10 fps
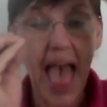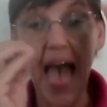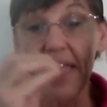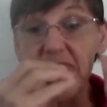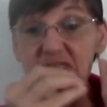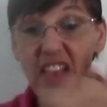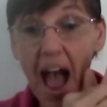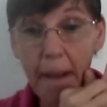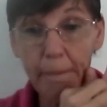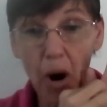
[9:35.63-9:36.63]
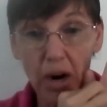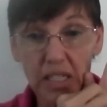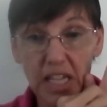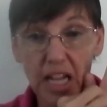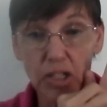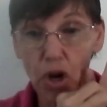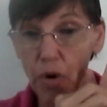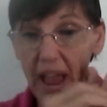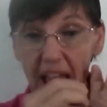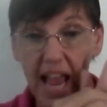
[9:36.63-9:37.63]
And that part says,
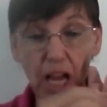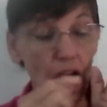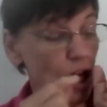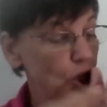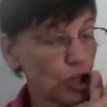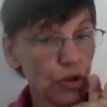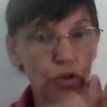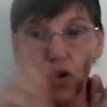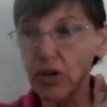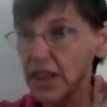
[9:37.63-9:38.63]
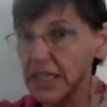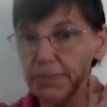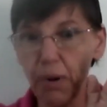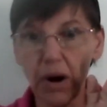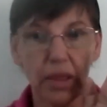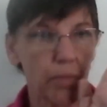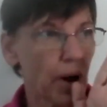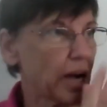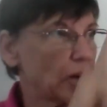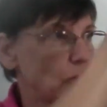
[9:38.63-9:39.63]
okay, you go to this part of the brain.